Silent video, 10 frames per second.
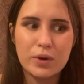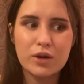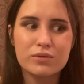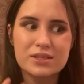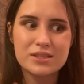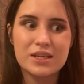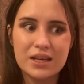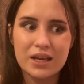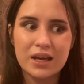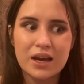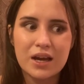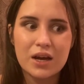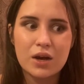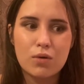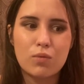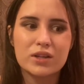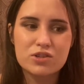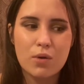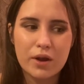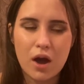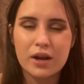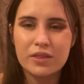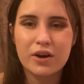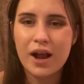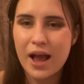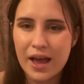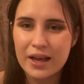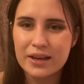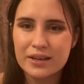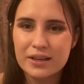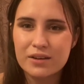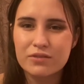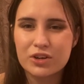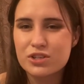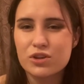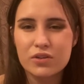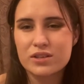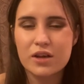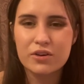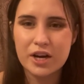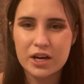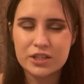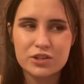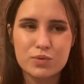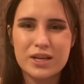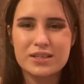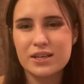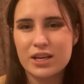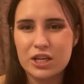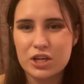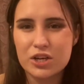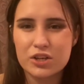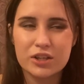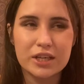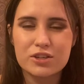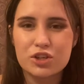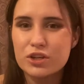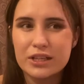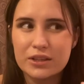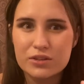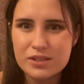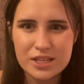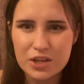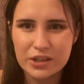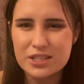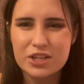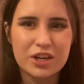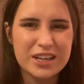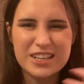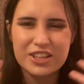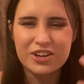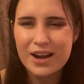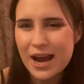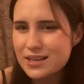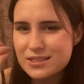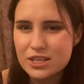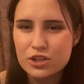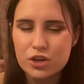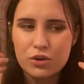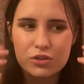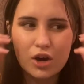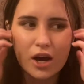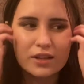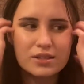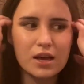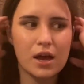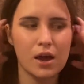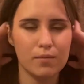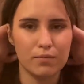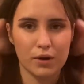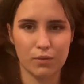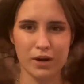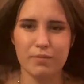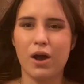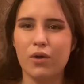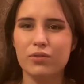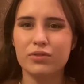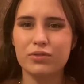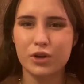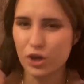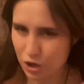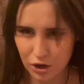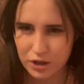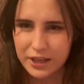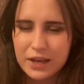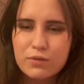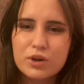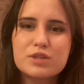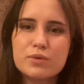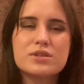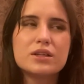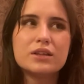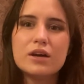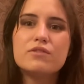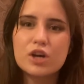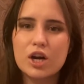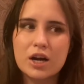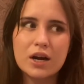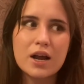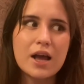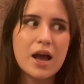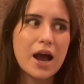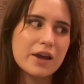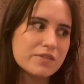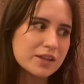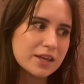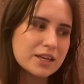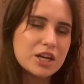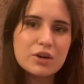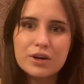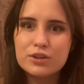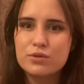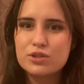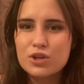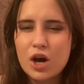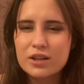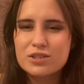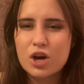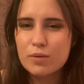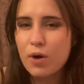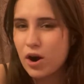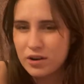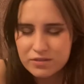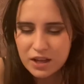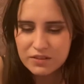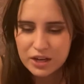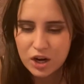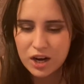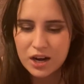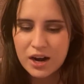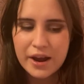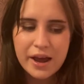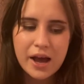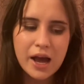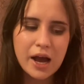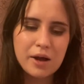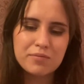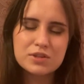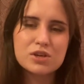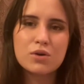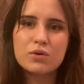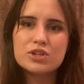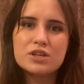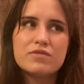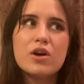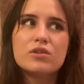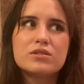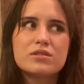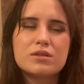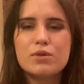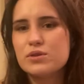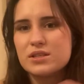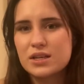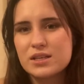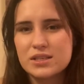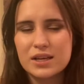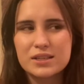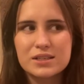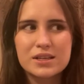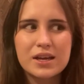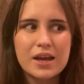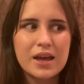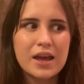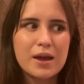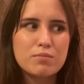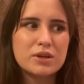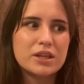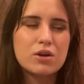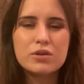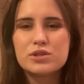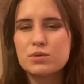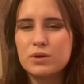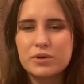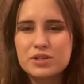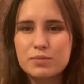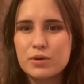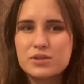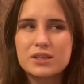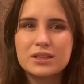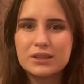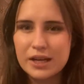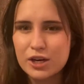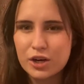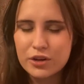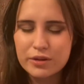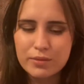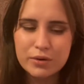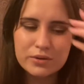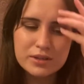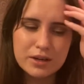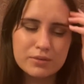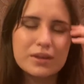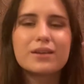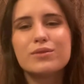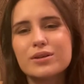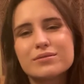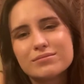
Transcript: don't see what's going on in their head versus all these other characters we get to hear their like dirty little secrets their their nasty internal thoughts but what about her like if we're supposed to love her i feel like hearing those thoughts are part of loving her um, so she felt the most distant but then also we were supposed to like her the most and i was like well